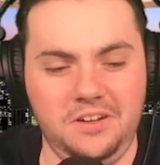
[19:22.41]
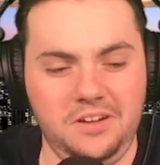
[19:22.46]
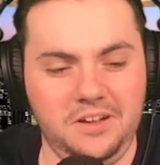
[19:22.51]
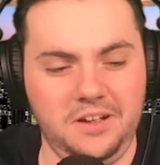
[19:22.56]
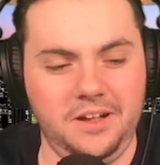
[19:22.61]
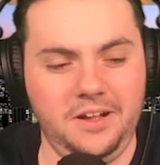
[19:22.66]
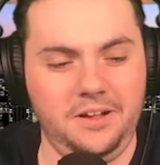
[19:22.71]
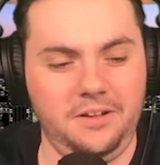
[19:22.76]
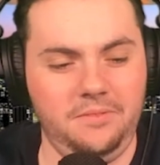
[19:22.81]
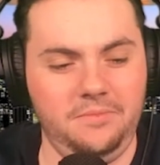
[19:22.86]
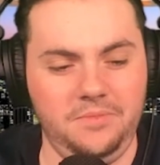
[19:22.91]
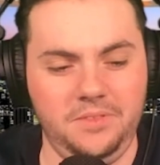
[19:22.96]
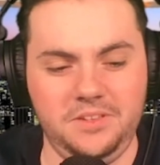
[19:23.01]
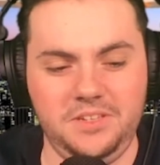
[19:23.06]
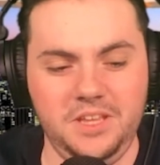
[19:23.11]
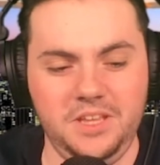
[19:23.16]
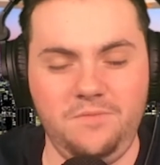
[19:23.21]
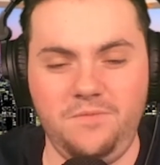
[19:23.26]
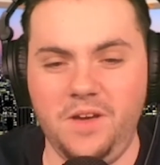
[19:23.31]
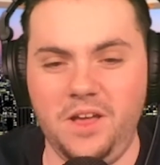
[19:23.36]
The
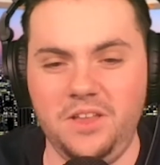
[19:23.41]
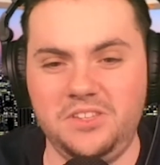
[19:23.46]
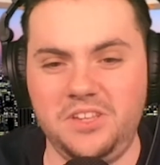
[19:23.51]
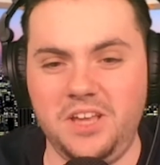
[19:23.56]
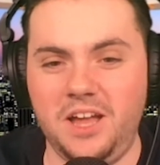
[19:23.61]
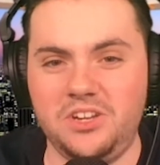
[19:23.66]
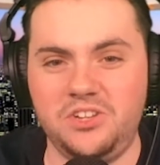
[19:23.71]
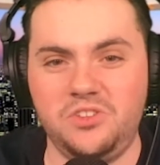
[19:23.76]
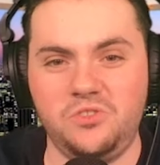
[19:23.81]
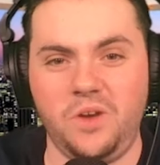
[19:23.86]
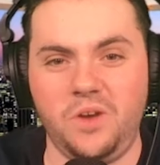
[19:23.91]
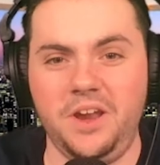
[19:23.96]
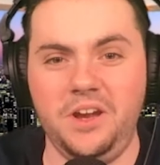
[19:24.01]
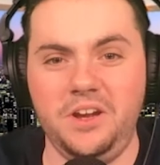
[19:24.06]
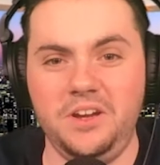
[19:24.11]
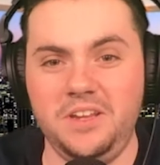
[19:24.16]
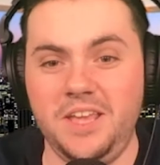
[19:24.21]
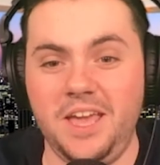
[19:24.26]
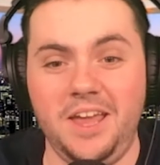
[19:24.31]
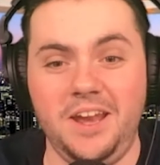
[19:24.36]
defense got
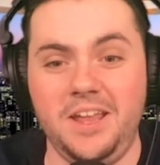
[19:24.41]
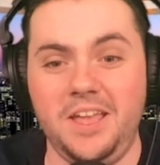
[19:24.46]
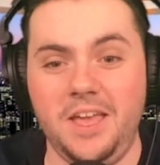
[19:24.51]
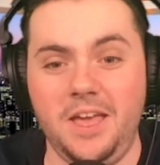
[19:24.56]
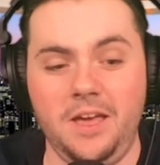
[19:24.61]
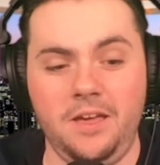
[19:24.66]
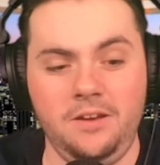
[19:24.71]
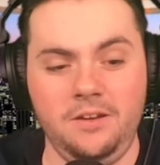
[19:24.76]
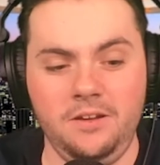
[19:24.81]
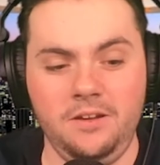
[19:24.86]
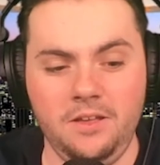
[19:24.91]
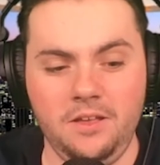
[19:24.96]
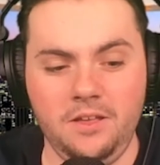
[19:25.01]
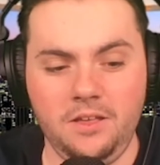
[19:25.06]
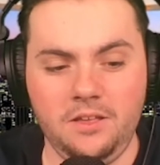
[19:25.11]
shredded yet again.